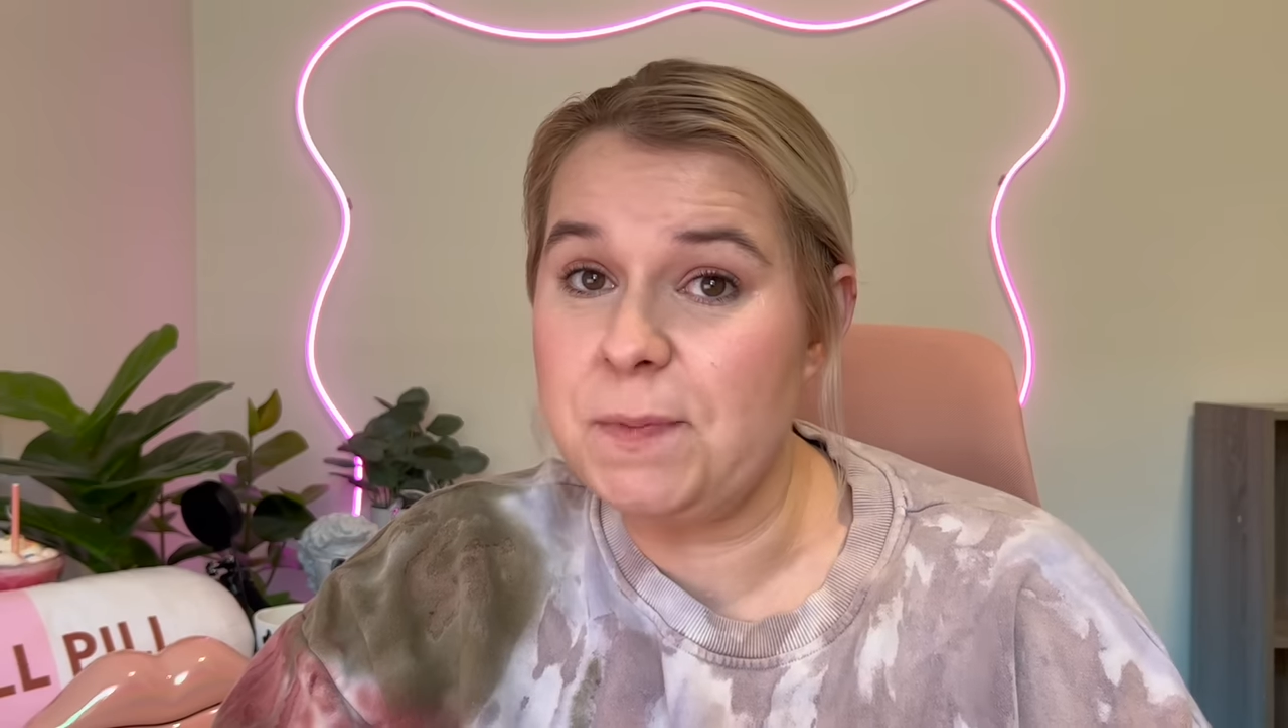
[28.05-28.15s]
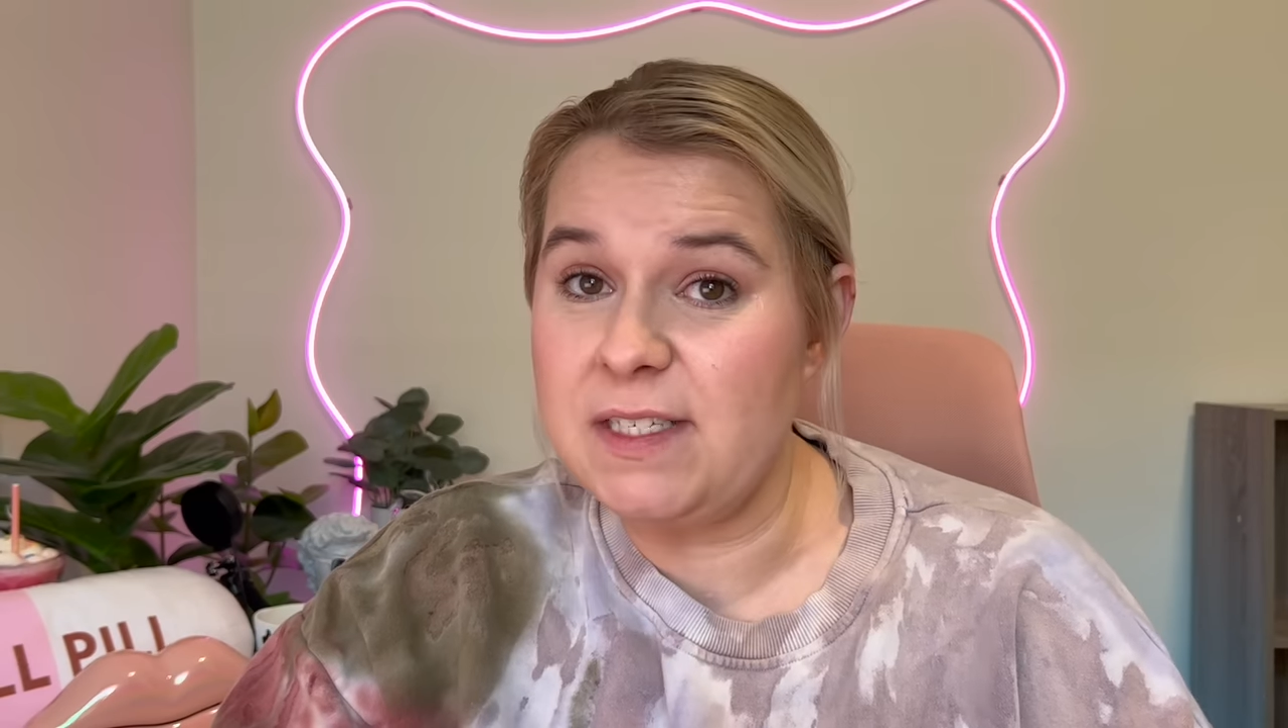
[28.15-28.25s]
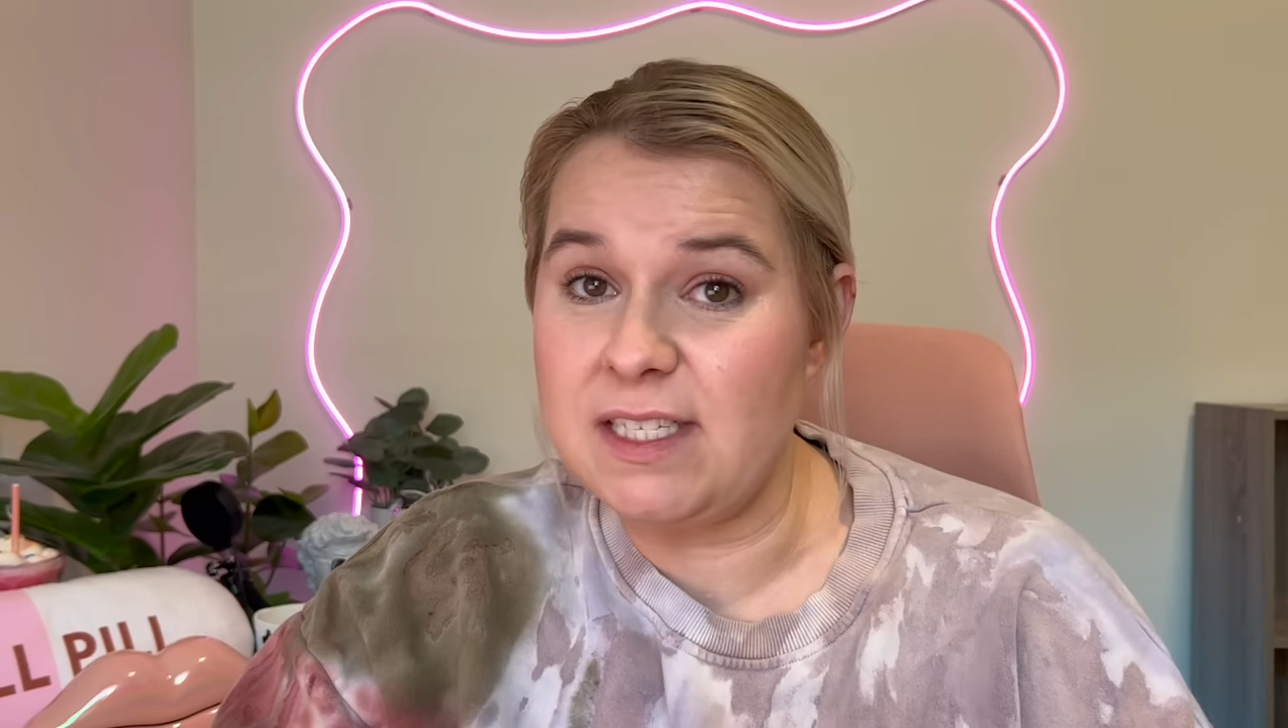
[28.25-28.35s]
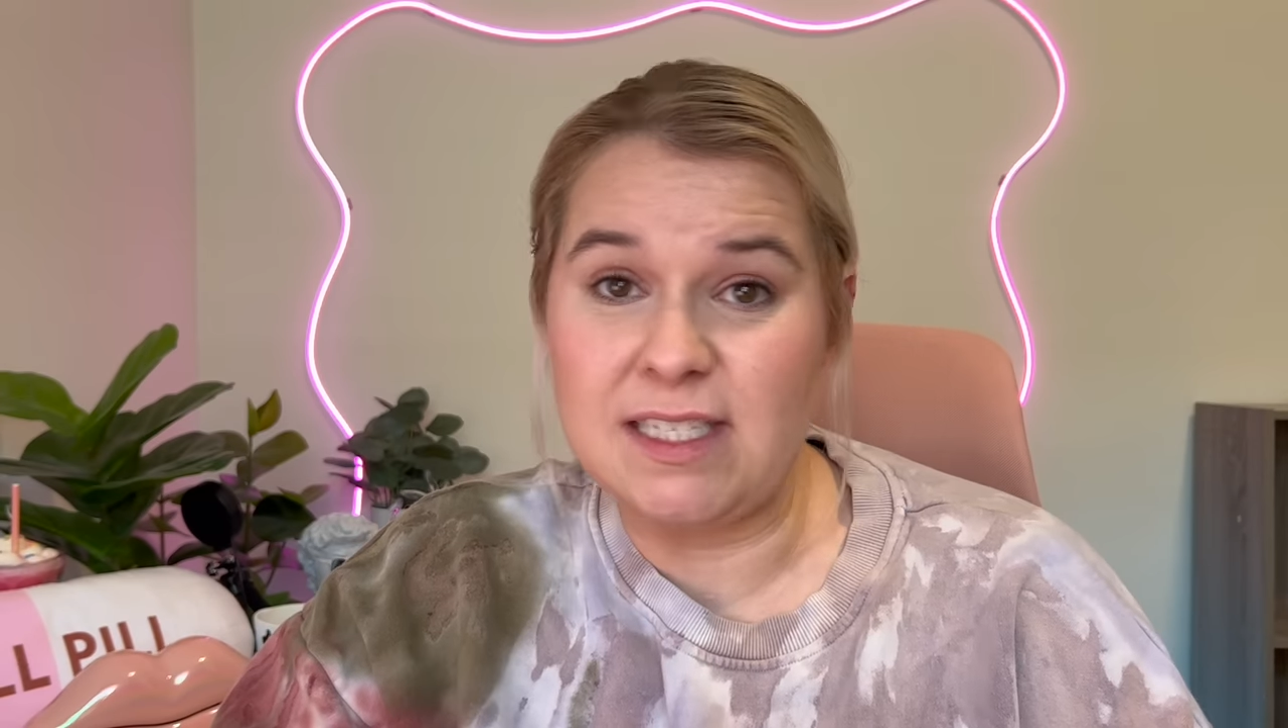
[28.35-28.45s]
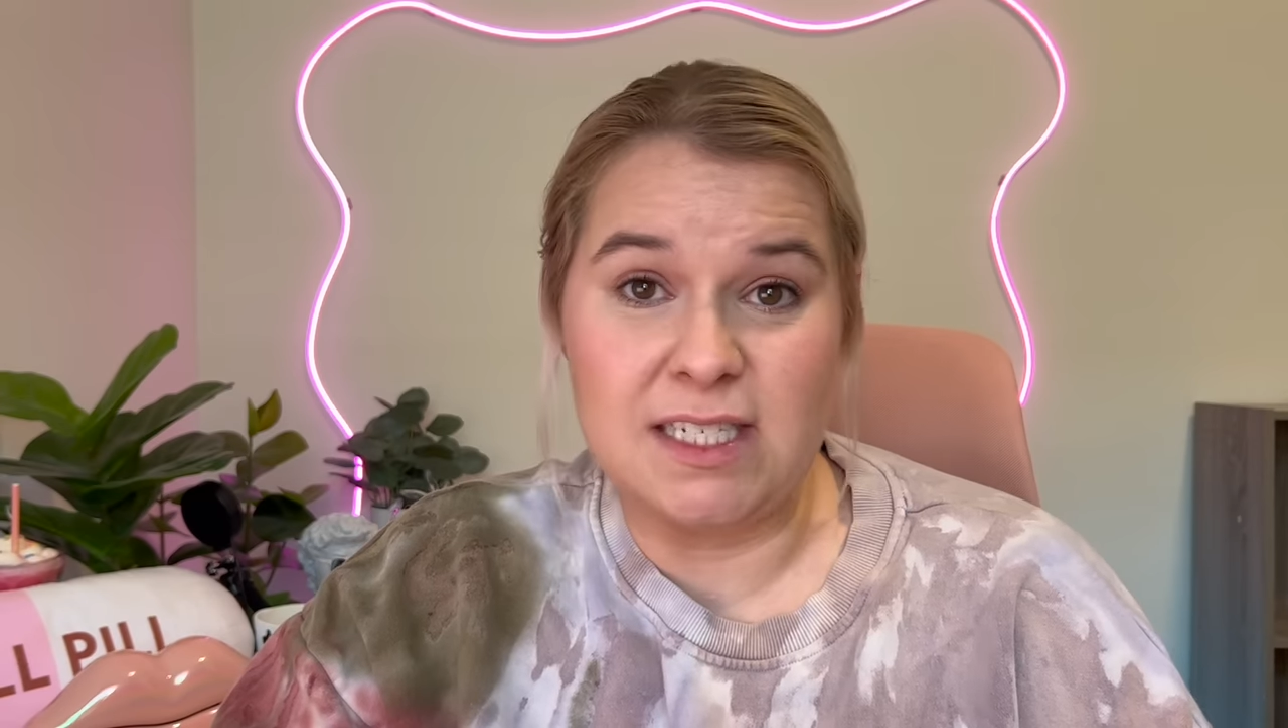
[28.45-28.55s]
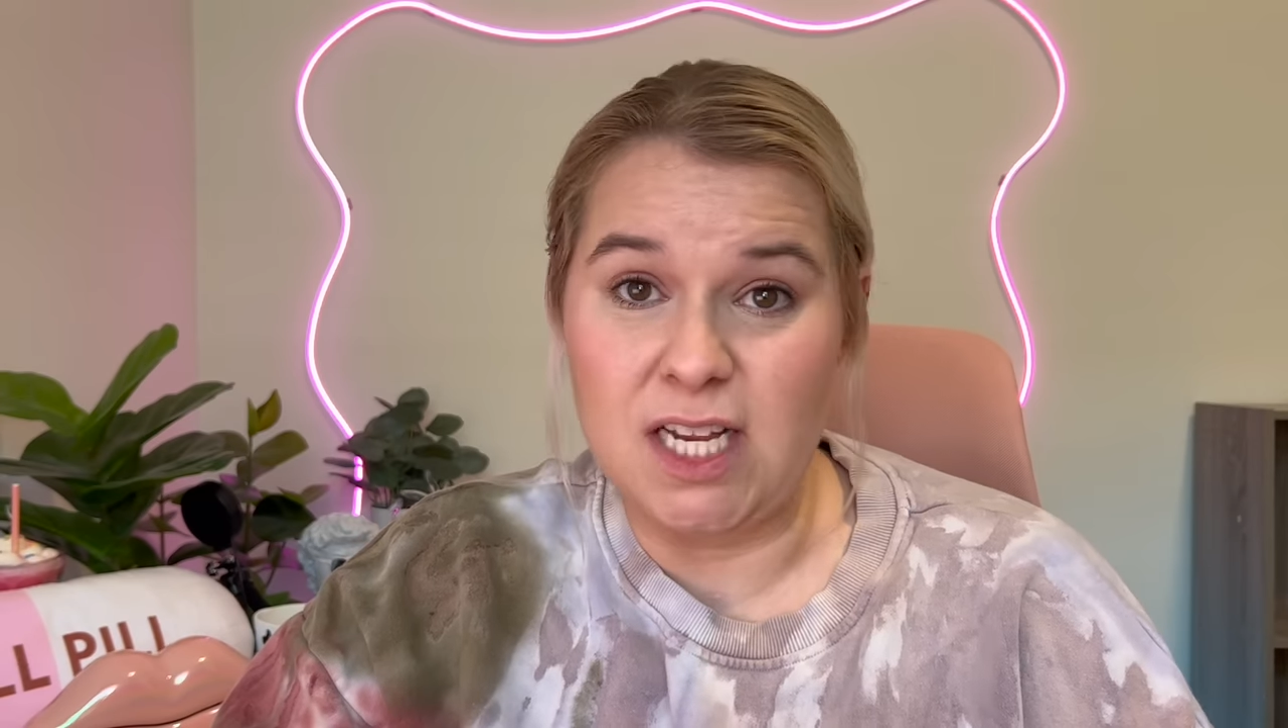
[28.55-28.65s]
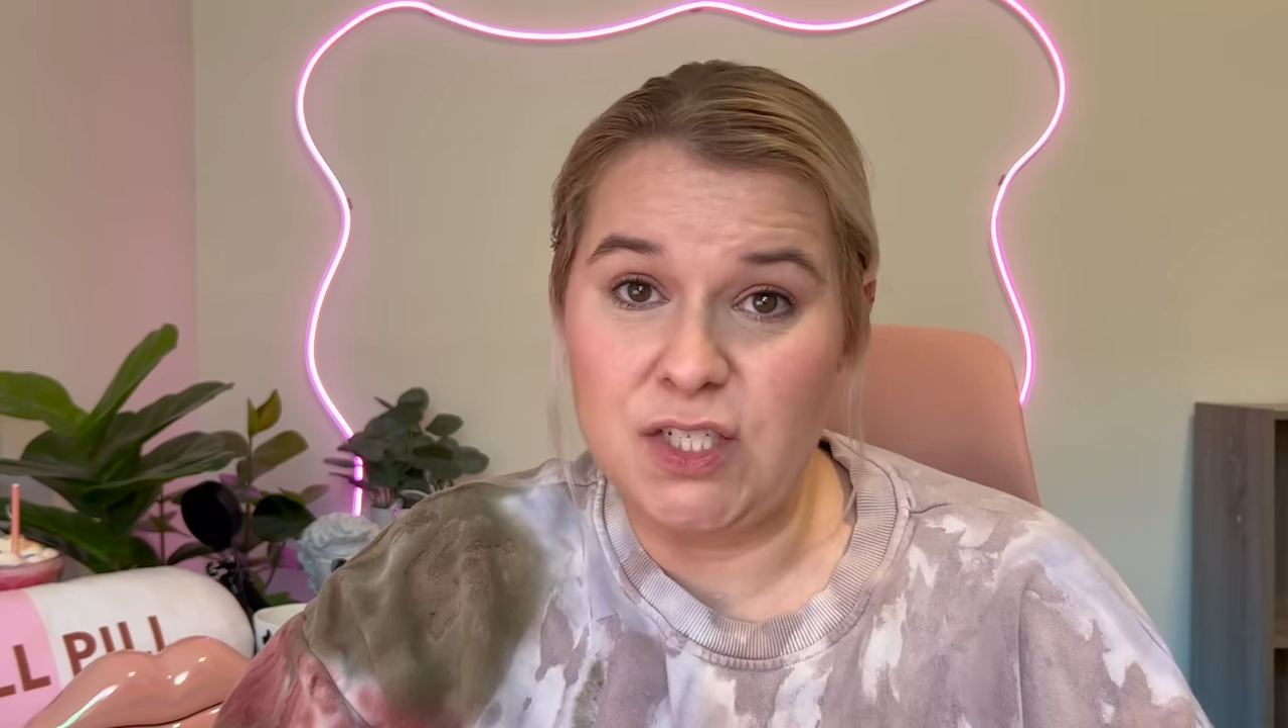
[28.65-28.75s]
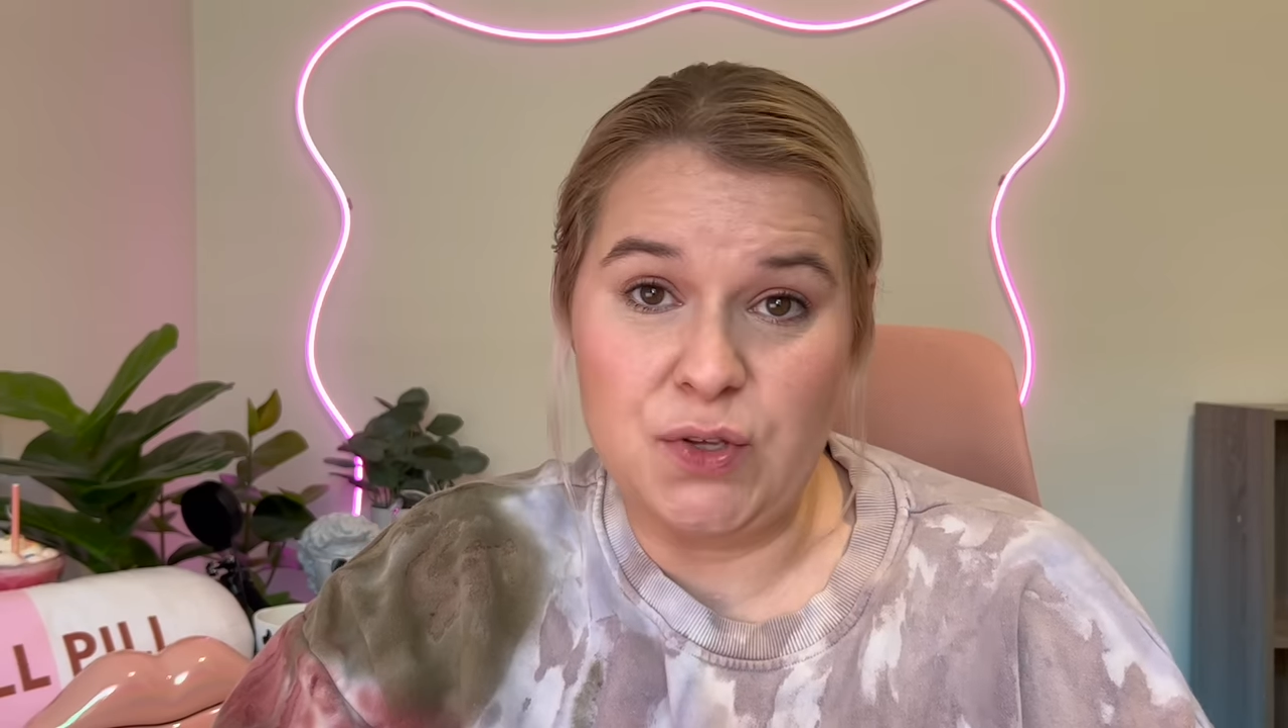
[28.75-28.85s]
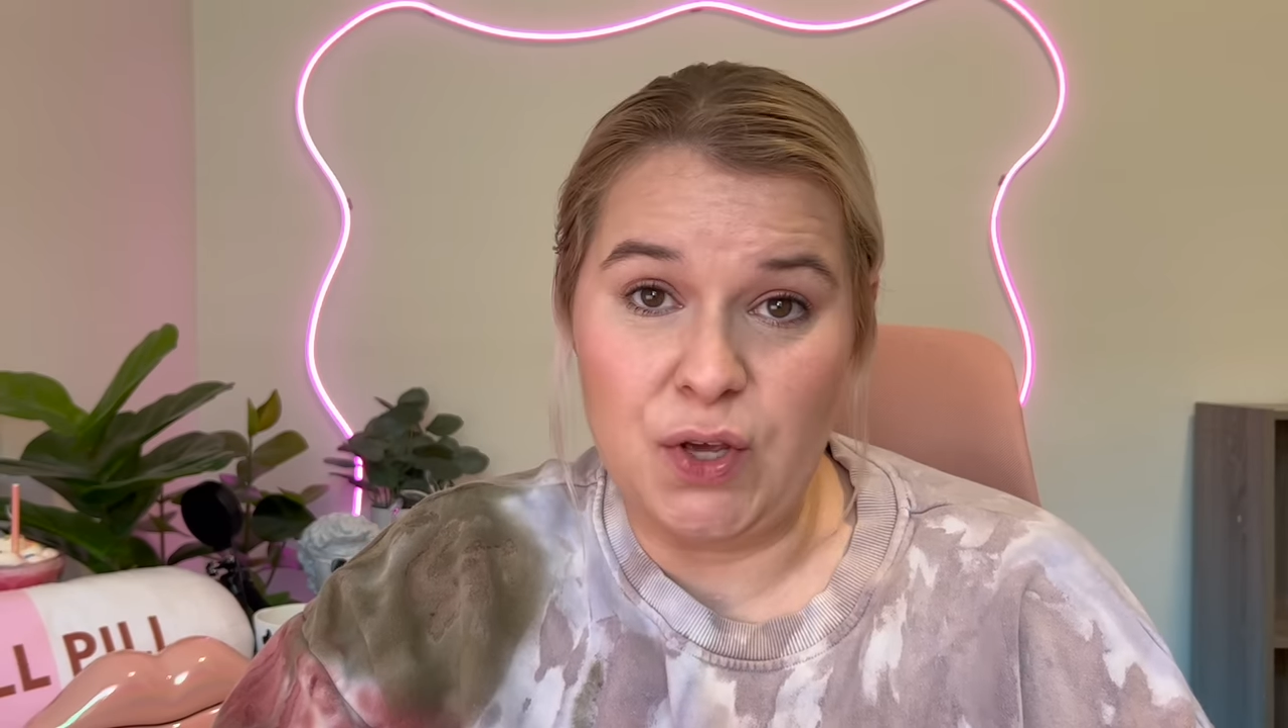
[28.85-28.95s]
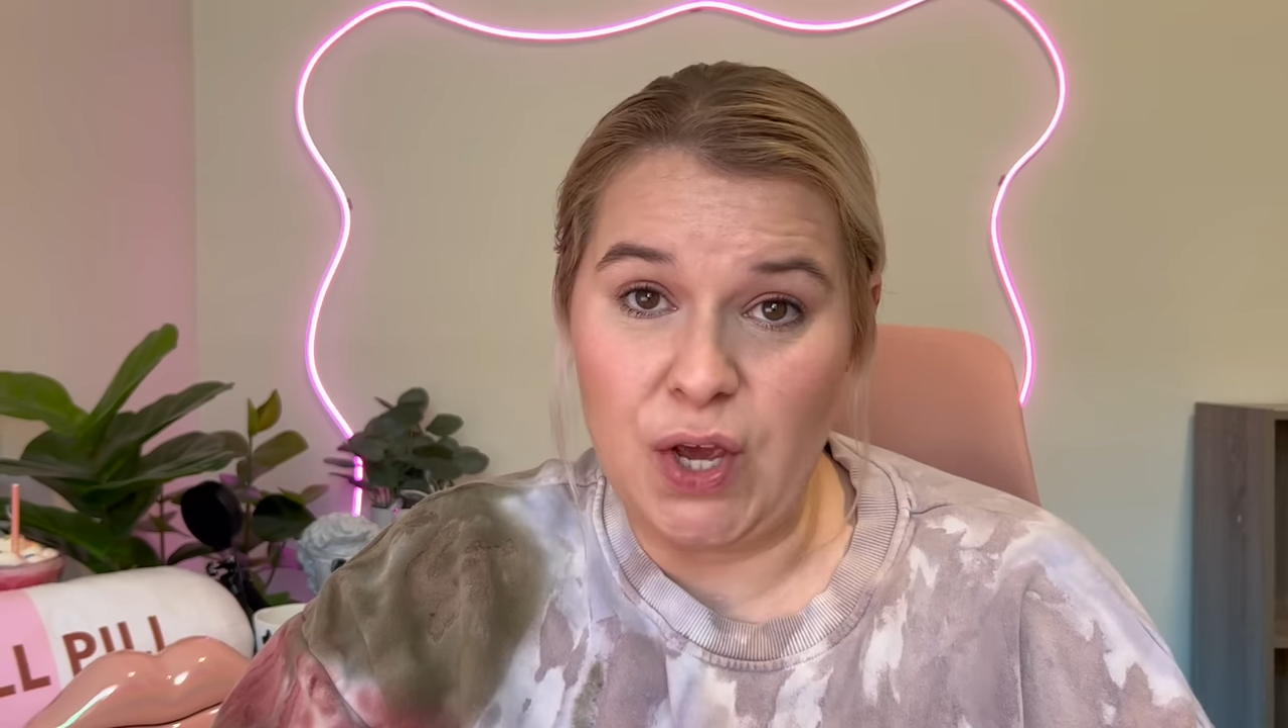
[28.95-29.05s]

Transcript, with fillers: business is not doing